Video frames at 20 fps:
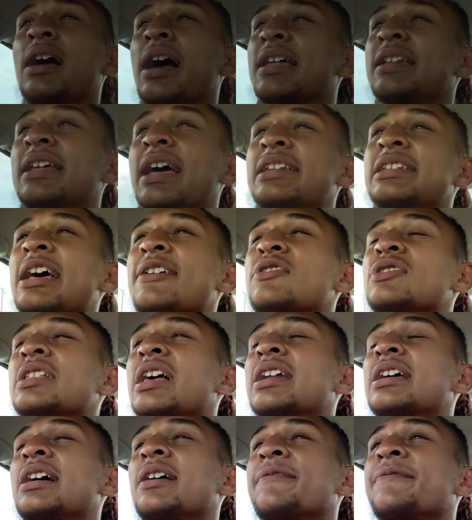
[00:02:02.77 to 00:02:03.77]
I, I never
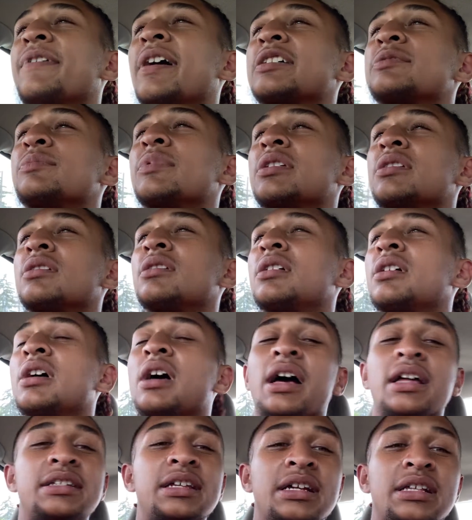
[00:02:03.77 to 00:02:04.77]
let it affect me.
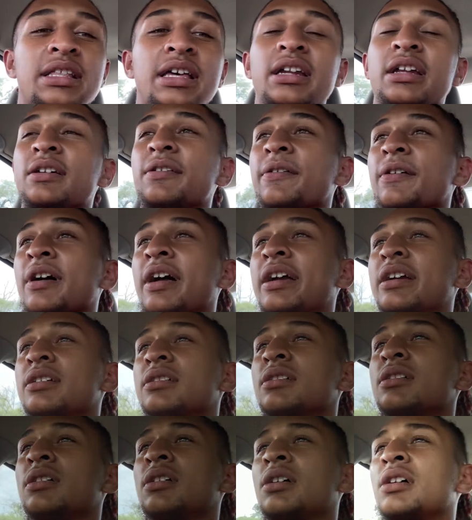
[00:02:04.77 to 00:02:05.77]
I didn't let it like
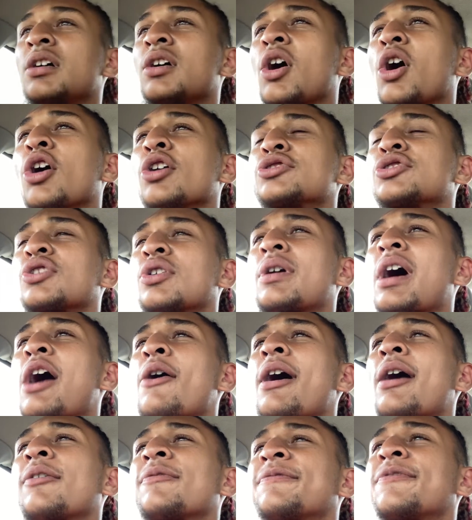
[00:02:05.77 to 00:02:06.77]
alter how
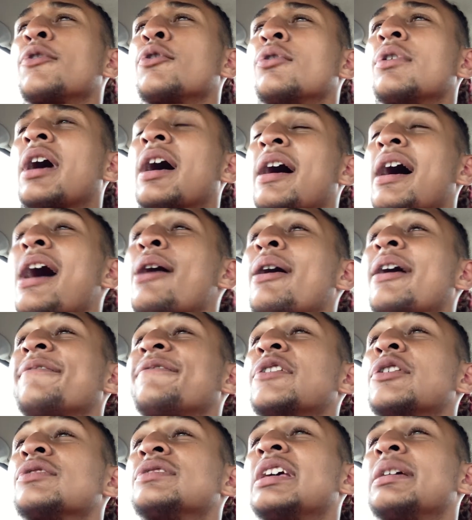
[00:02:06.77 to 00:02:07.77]
I feel how I
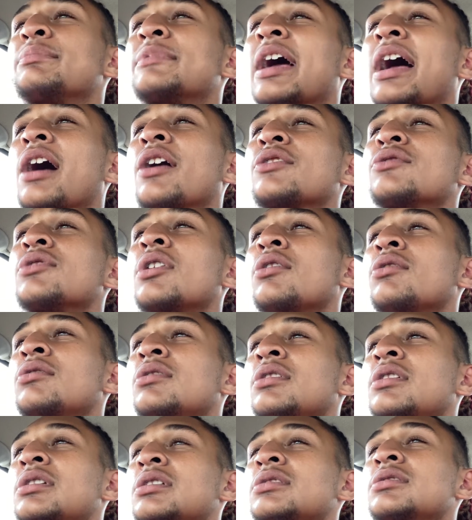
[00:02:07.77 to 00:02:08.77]
feel deep down, you know.
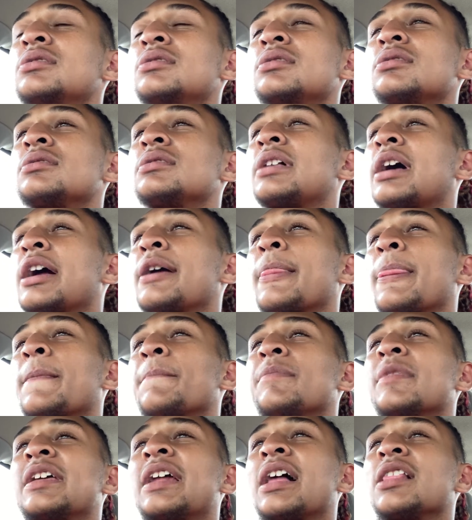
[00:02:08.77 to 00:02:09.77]
Like,
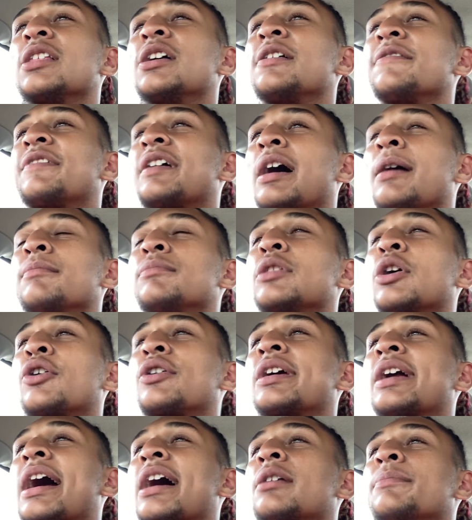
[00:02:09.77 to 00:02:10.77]
and I love that I'm
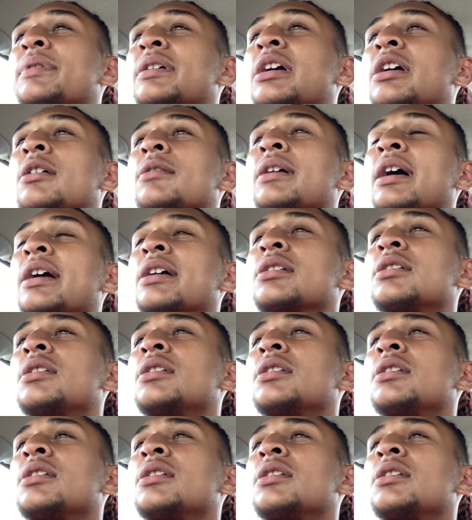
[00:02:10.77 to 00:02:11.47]
learning how to become like